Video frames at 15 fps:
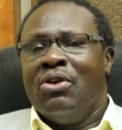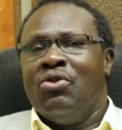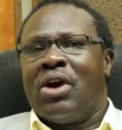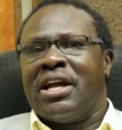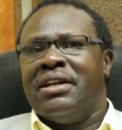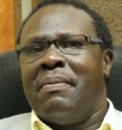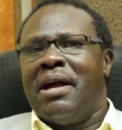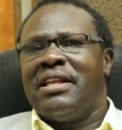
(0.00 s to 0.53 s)
You
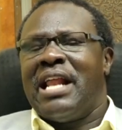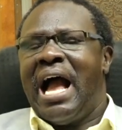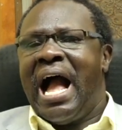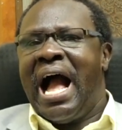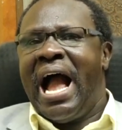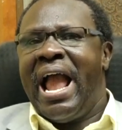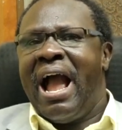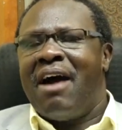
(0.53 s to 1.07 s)
can imagine,
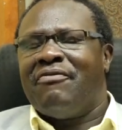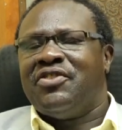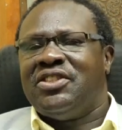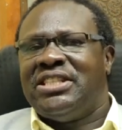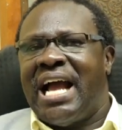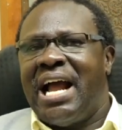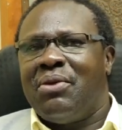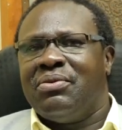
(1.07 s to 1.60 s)
I
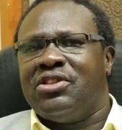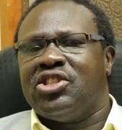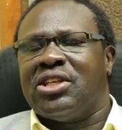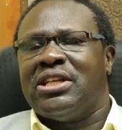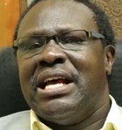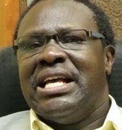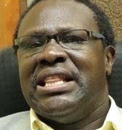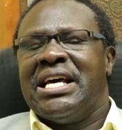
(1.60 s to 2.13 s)
have died with Jesus.